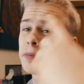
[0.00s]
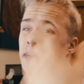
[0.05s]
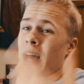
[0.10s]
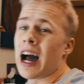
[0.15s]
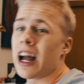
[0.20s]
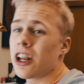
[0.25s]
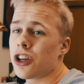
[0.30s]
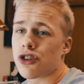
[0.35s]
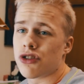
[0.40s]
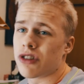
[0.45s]

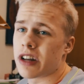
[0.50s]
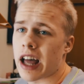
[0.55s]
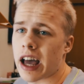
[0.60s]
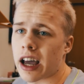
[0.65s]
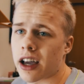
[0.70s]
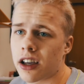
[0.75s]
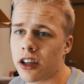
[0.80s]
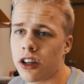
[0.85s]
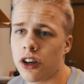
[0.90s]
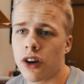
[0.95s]
behind your
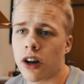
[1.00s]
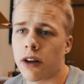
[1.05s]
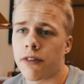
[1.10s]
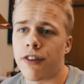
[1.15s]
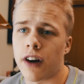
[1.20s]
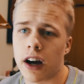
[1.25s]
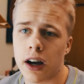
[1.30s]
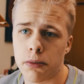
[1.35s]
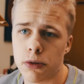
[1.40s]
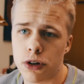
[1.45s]
neck, you're gonna
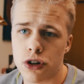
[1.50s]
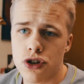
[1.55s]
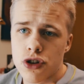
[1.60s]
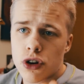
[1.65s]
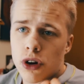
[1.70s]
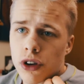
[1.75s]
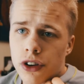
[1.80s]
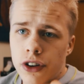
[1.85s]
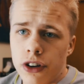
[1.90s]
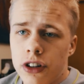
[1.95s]
fuck up your
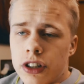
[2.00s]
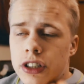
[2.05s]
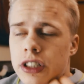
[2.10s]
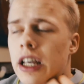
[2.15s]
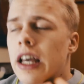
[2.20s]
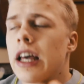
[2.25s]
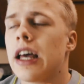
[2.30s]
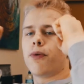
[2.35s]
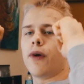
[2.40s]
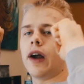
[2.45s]
shoulders.
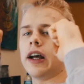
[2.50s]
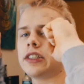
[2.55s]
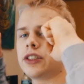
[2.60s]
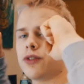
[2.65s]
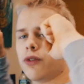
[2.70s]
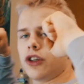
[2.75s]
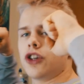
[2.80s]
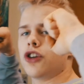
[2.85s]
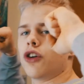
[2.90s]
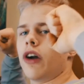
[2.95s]

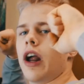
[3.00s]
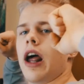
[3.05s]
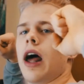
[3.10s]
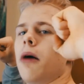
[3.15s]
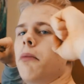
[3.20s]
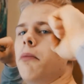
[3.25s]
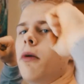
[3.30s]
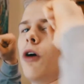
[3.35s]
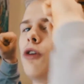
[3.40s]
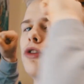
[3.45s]
Press with your
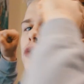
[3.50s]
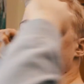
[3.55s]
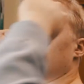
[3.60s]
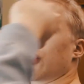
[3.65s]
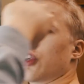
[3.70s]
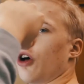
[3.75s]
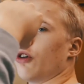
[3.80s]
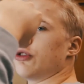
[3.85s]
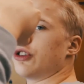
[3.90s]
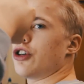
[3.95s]
elbows
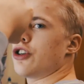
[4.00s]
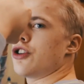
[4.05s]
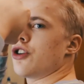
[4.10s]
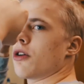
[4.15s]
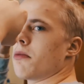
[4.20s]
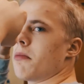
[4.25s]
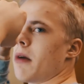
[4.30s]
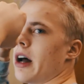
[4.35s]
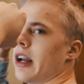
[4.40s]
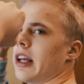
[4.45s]
closer to
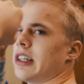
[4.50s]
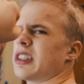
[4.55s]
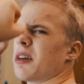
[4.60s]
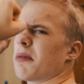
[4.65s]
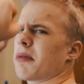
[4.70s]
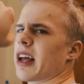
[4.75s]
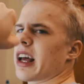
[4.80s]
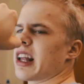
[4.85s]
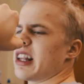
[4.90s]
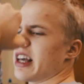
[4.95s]
your body,
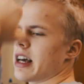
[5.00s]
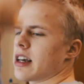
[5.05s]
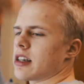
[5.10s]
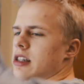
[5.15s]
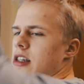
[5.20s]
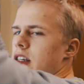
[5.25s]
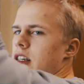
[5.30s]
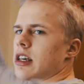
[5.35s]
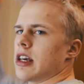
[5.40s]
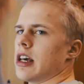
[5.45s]
something like
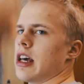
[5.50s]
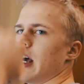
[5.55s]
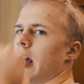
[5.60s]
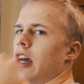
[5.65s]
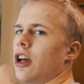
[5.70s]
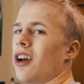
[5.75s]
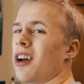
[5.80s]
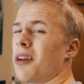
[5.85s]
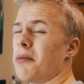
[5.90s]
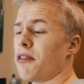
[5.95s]
this.
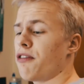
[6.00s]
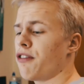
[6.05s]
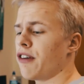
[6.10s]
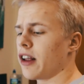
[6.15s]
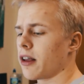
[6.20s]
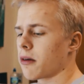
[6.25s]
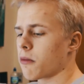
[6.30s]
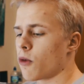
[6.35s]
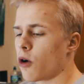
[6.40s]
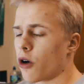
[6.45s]
You're gonna be
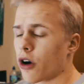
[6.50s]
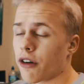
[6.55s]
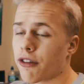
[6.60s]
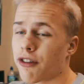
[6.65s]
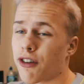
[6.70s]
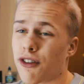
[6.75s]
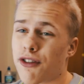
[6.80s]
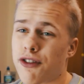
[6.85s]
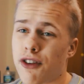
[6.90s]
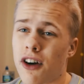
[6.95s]
feeling more
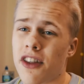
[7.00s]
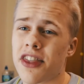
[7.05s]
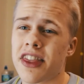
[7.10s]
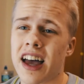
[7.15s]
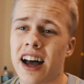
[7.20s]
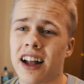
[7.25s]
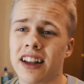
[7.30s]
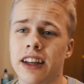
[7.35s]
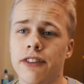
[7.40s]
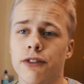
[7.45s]
of your front
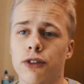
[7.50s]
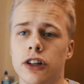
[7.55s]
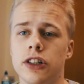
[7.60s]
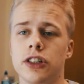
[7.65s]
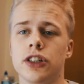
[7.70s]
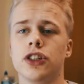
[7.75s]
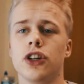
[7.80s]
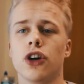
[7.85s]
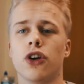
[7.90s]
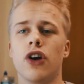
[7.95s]
delt
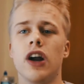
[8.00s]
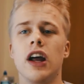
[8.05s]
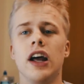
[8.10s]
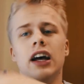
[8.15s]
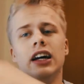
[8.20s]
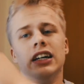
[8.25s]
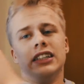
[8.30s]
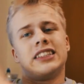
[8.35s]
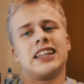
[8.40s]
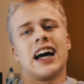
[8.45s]
versus your
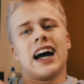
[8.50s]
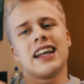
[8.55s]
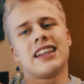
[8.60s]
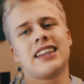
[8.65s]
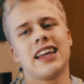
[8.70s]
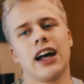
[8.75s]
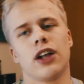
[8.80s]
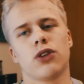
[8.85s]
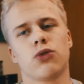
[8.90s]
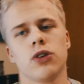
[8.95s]
side
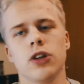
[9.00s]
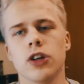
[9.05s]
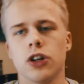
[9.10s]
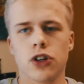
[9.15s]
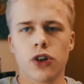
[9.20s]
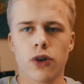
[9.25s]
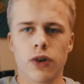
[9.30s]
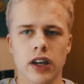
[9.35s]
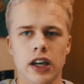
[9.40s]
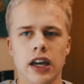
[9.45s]
delt when you're
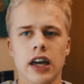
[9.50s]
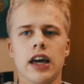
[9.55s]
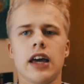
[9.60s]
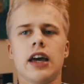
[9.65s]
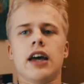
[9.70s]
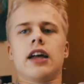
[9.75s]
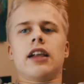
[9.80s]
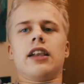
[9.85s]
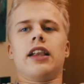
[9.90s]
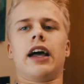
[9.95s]
doing
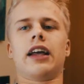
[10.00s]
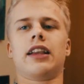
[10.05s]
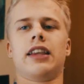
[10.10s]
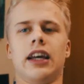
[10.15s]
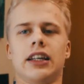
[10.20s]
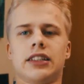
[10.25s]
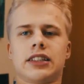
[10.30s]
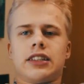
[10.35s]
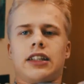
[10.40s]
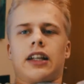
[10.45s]
like
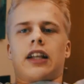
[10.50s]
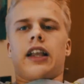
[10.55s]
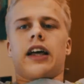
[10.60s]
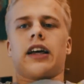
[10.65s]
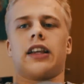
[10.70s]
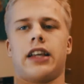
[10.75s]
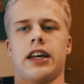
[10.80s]
this, not like